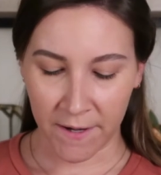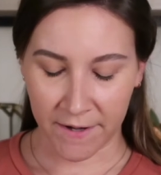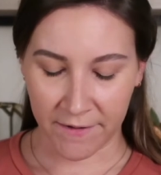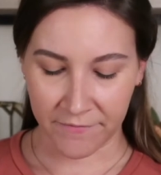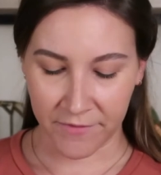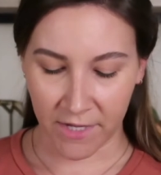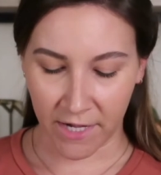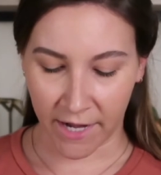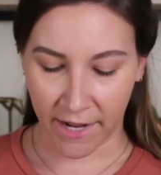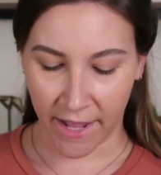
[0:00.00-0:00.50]

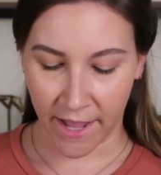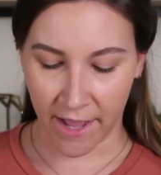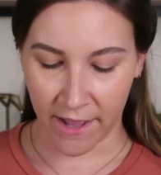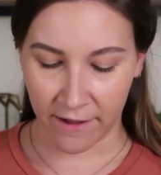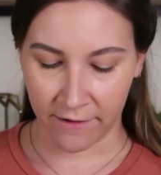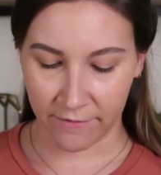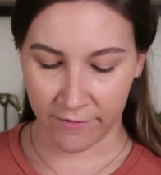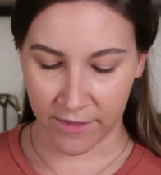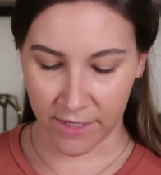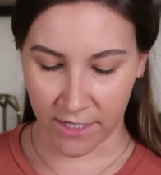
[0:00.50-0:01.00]
And then I
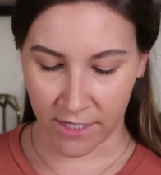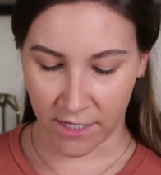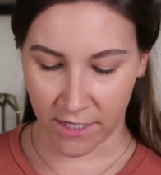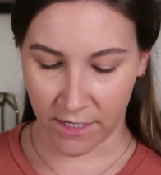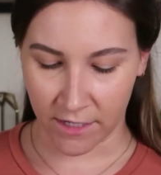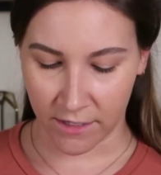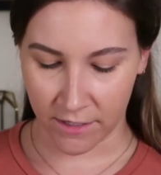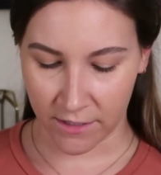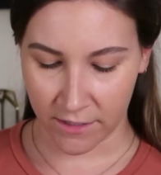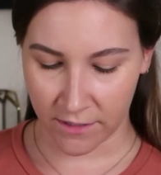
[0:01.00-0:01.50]
have
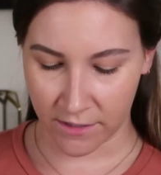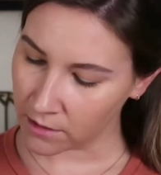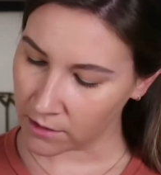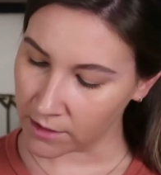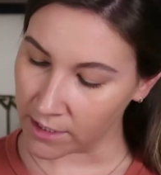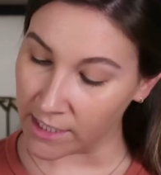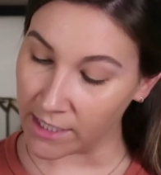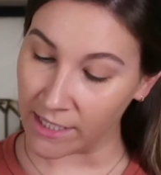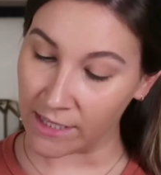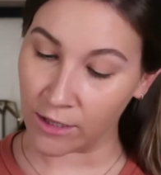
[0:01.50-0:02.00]
the
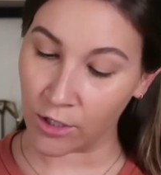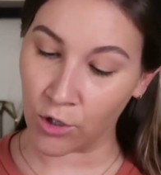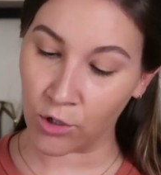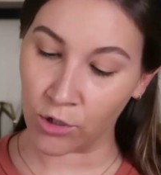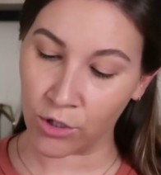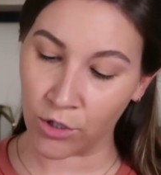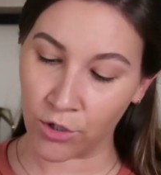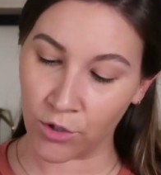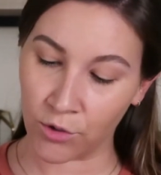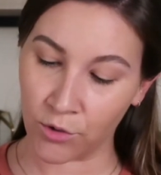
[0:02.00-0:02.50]
Lily
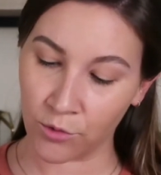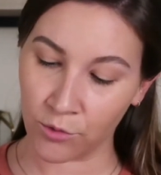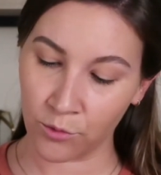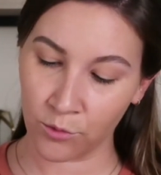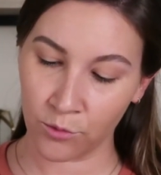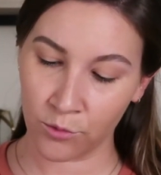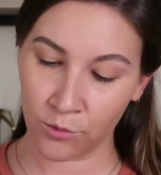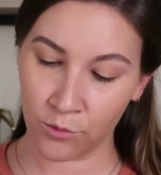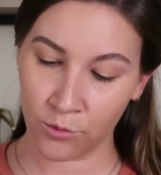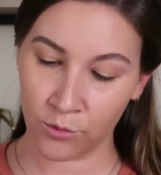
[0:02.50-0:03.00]
Lolo
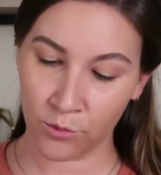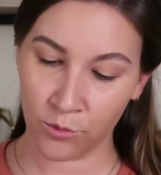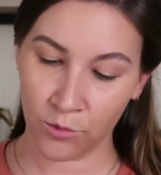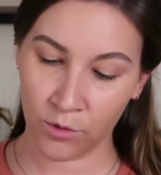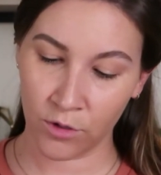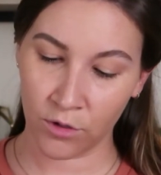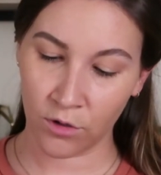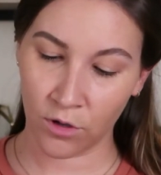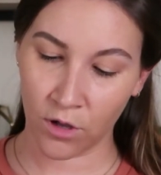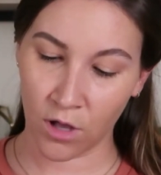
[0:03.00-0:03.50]

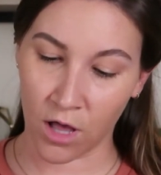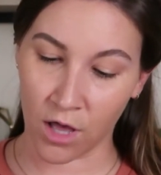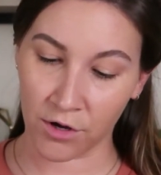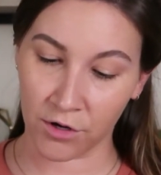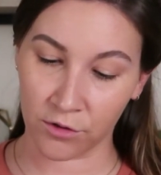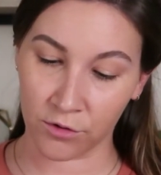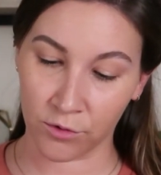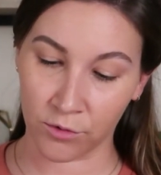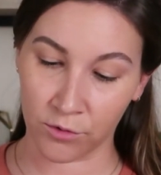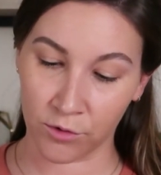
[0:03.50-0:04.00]

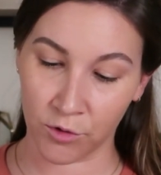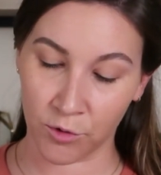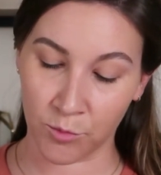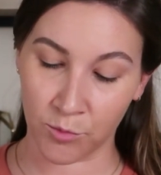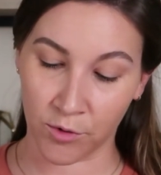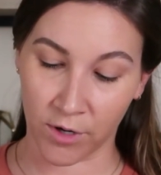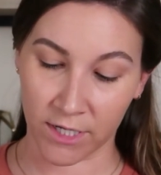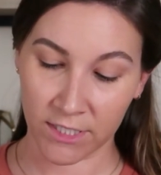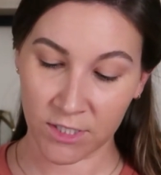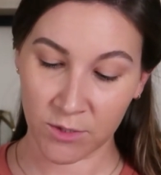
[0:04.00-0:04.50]
Honolulu
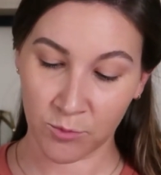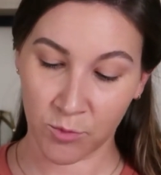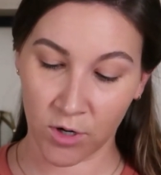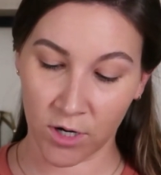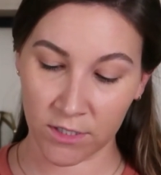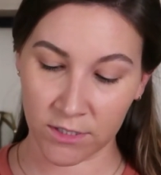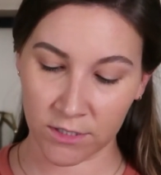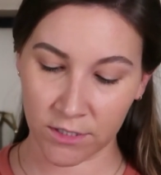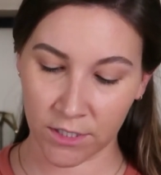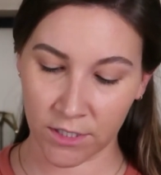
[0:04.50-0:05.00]
Pressed
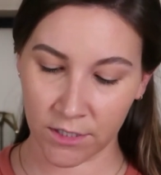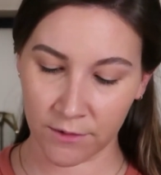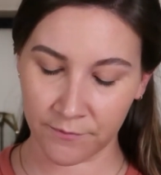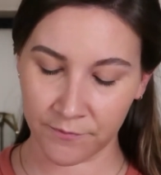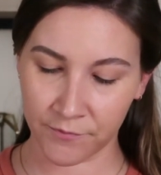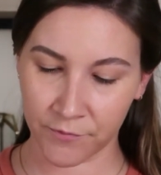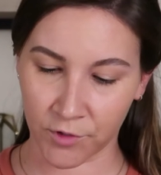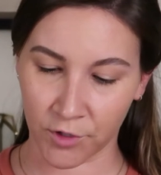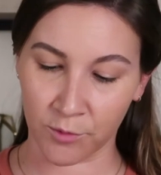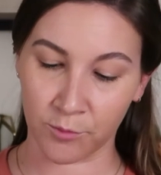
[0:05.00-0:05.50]
Bronzer,
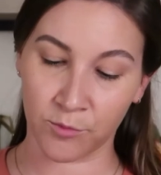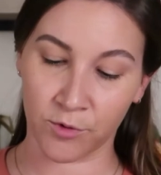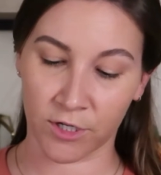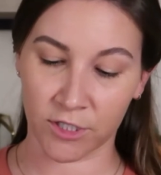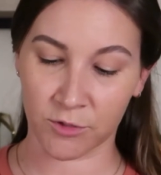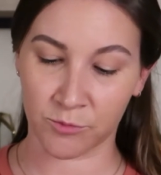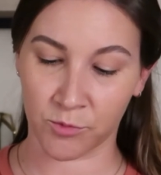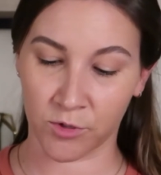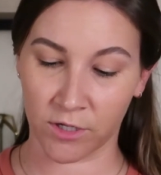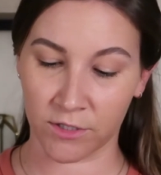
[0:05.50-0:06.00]
or
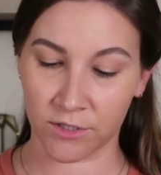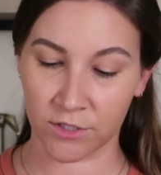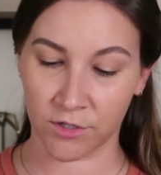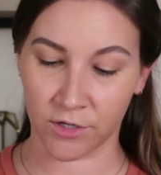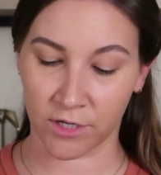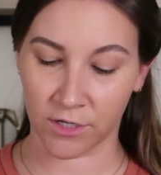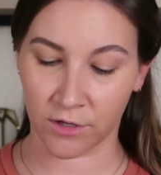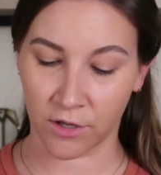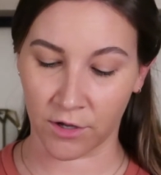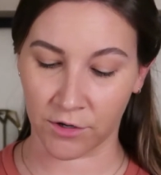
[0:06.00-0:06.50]
Pressed Bronzer
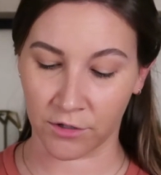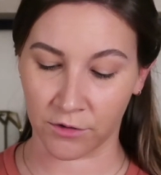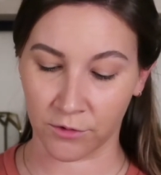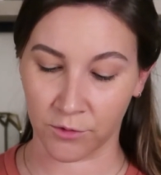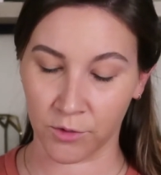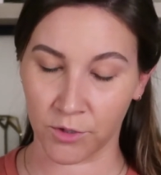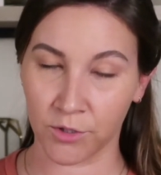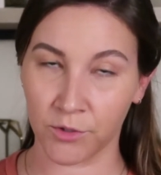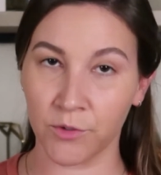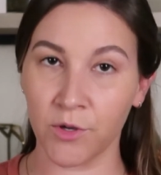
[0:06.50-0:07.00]
in
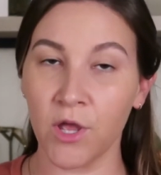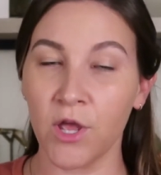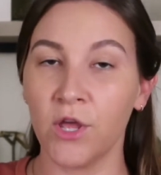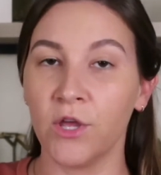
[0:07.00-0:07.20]
Honolulu.